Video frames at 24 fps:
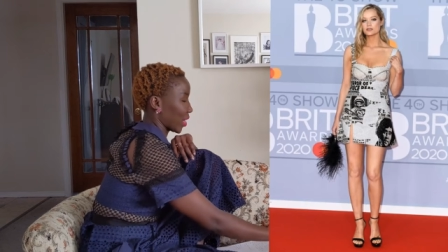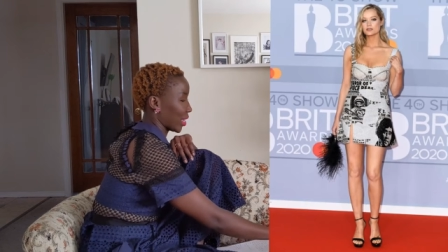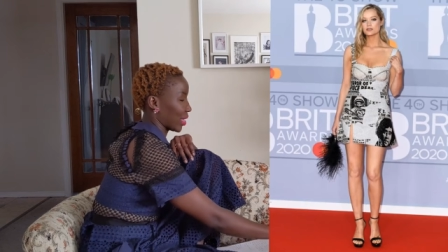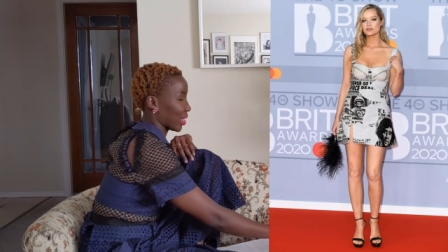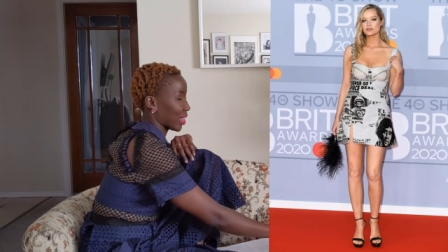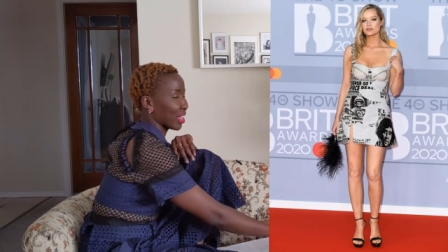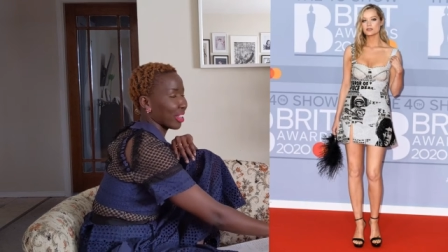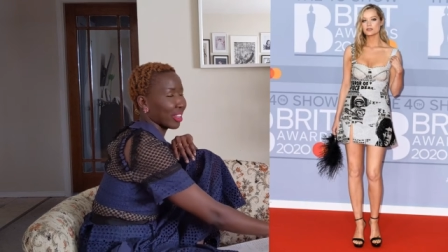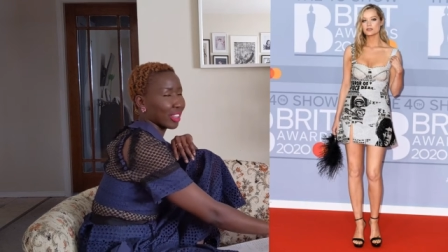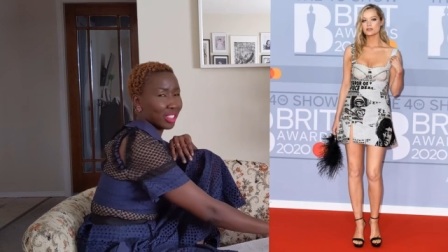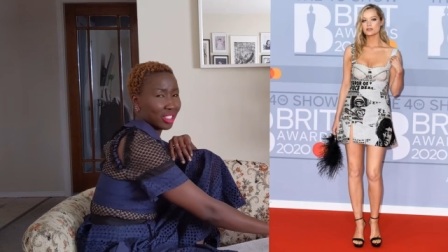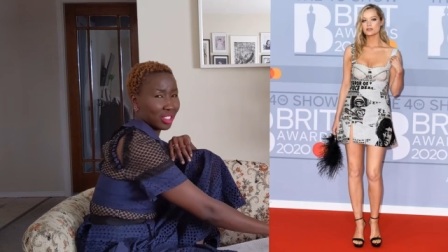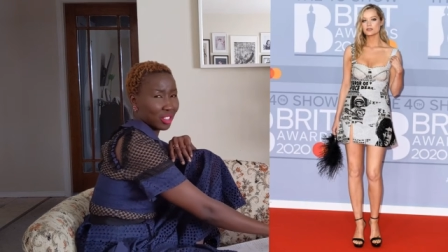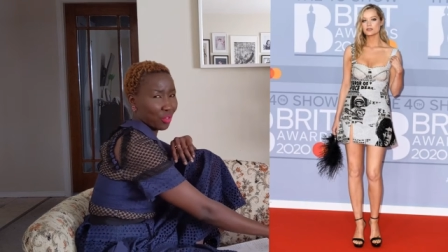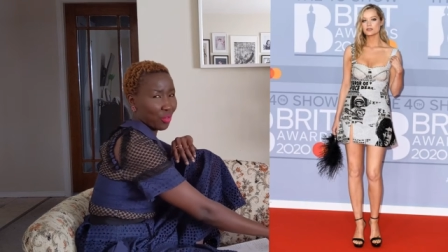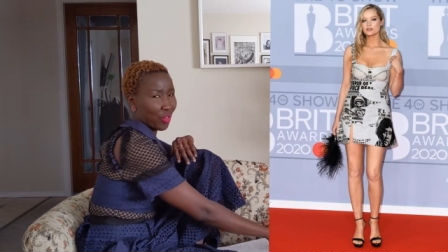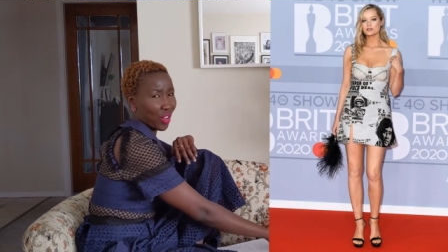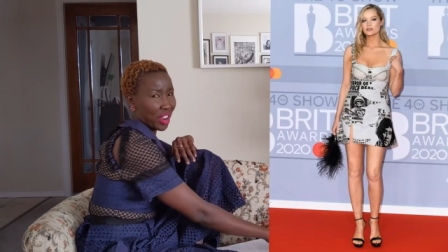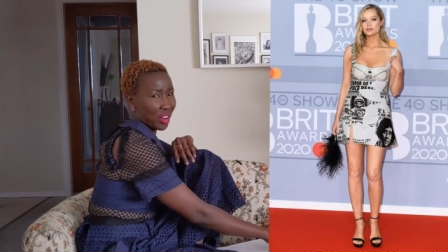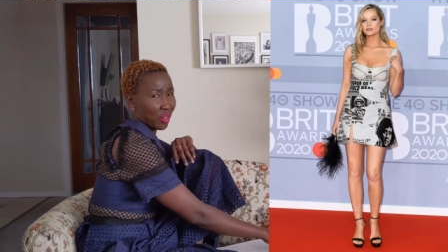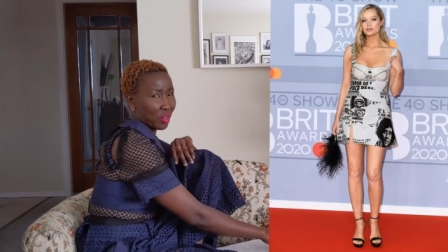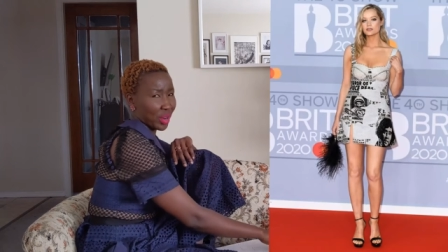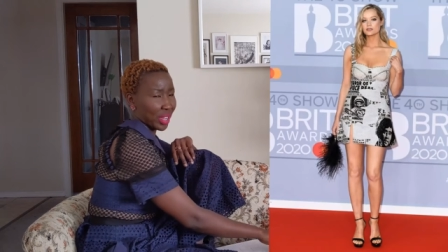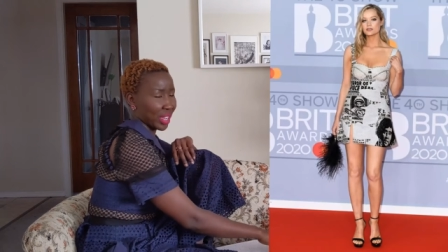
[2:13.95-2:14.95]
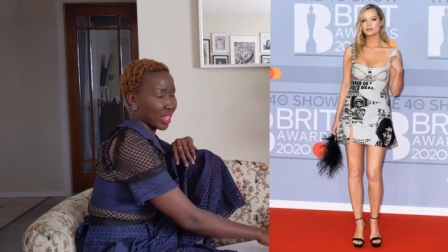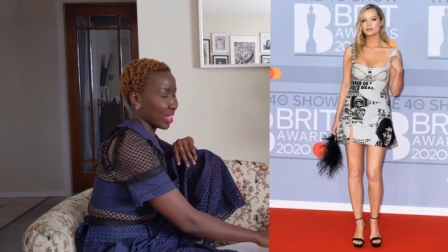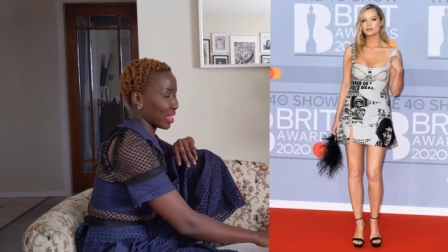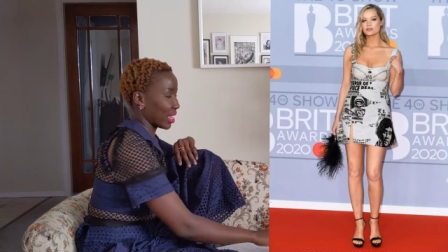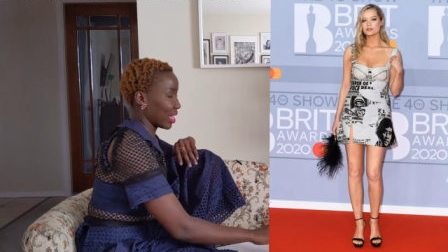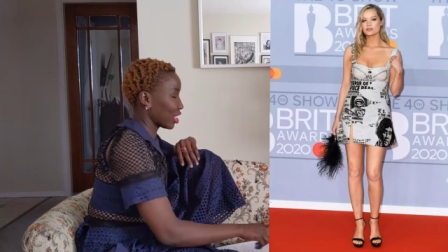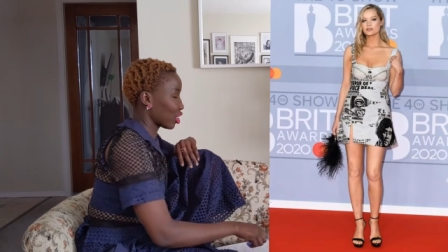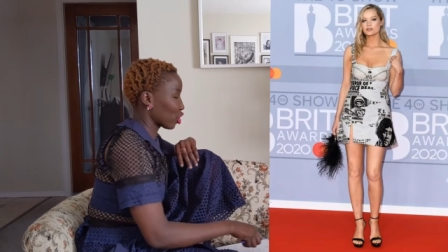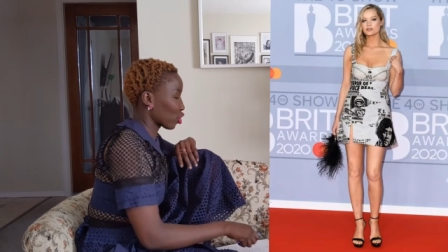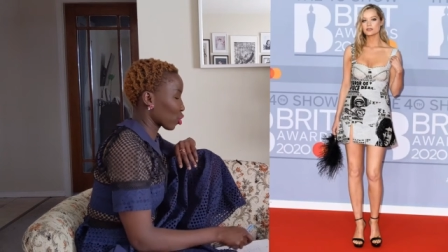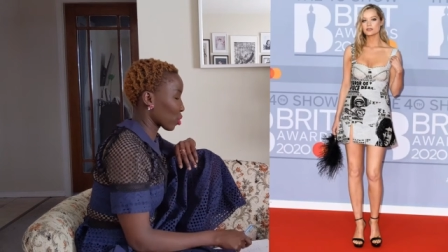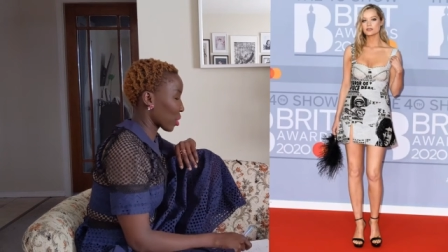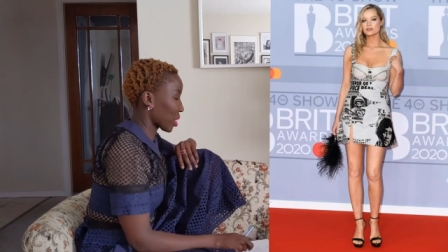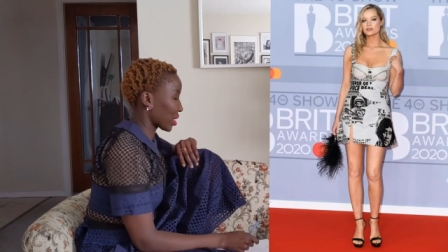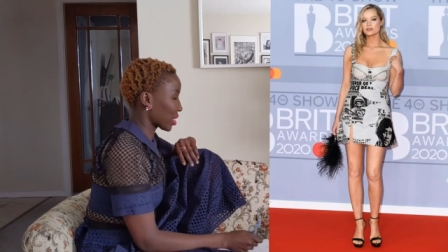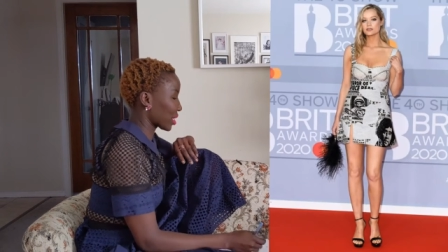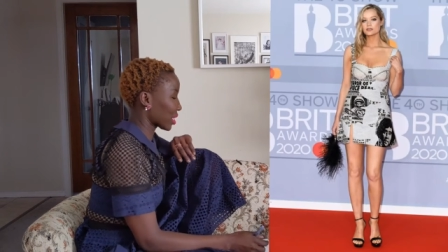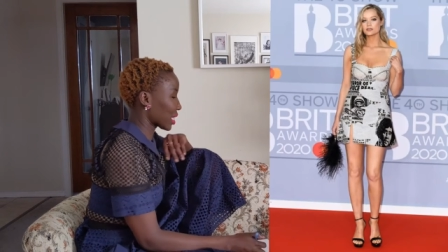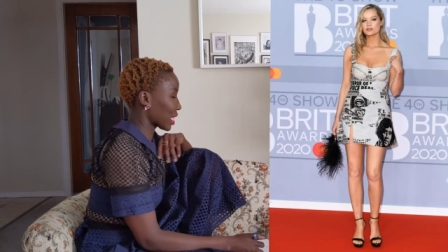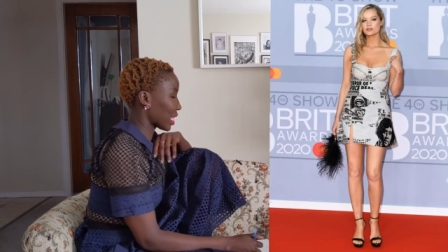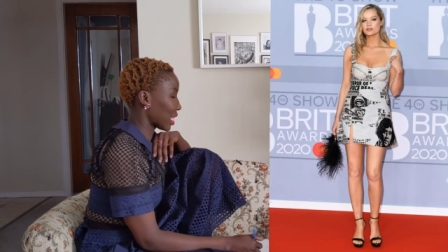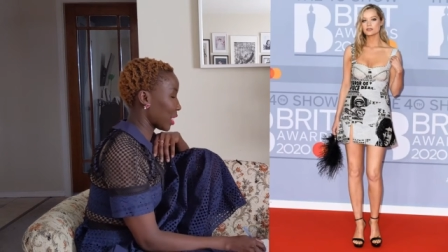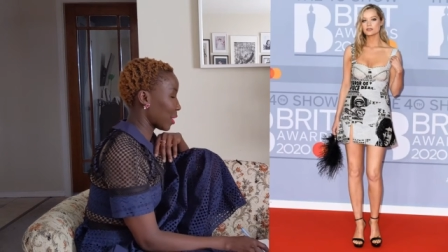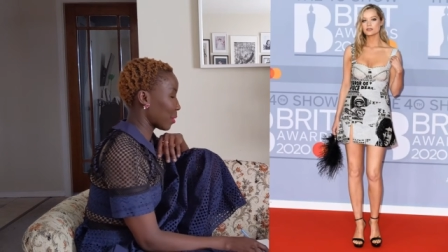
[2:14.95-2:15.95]
and I think it's very
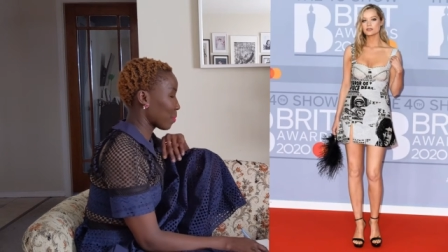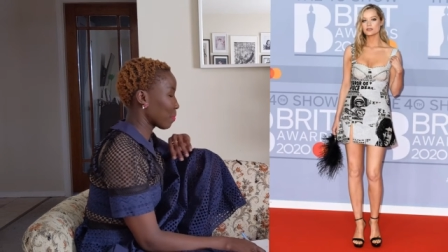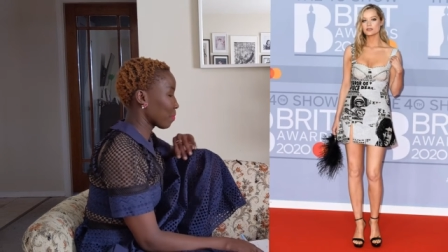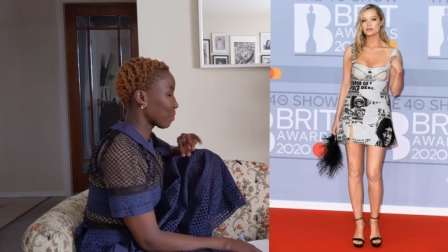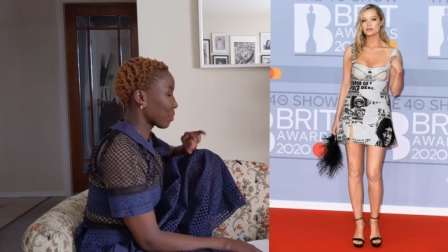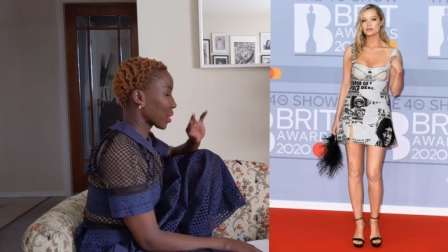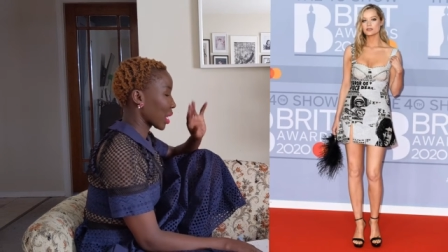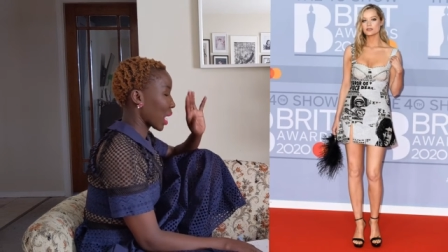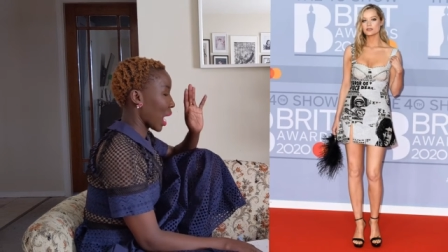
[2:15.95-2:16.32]
interesting.